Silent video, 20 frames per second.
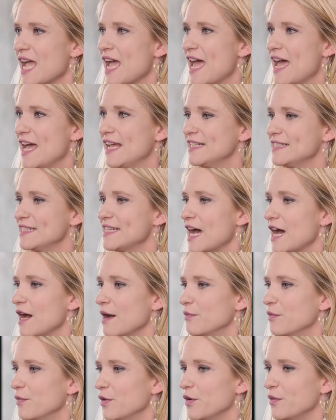and
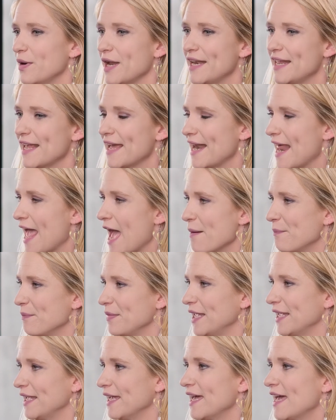ready and
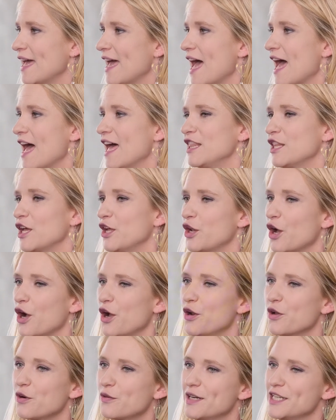happy, and they
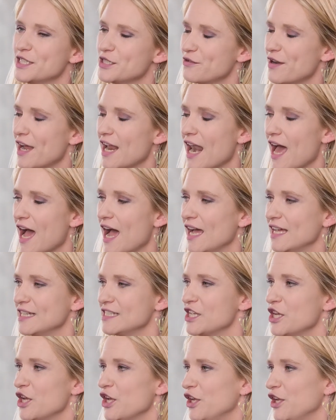don't always
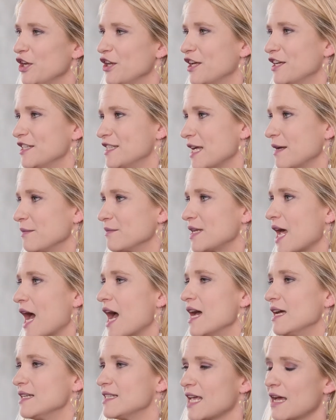realize,
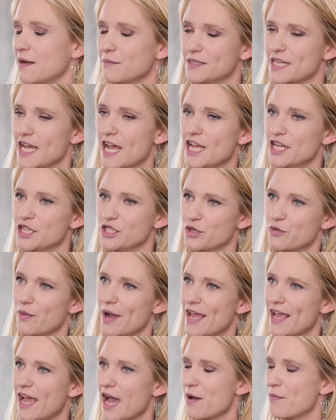some days you
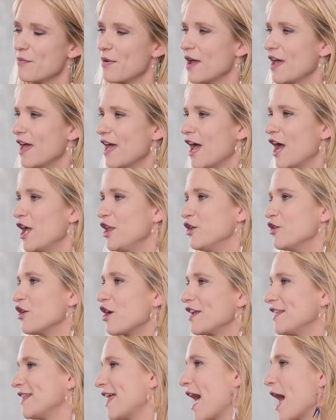wake up and you're
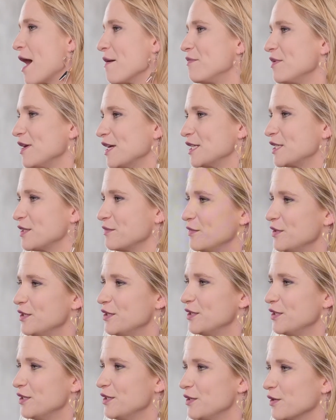not in the happiest
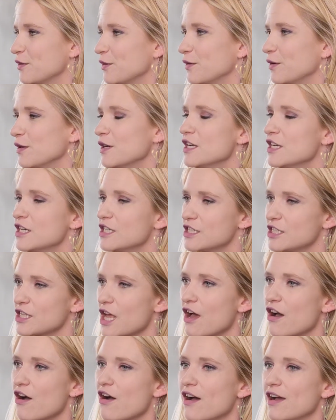mood or so
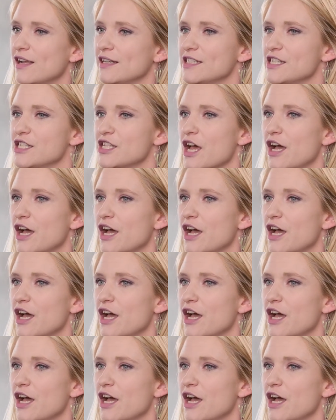on.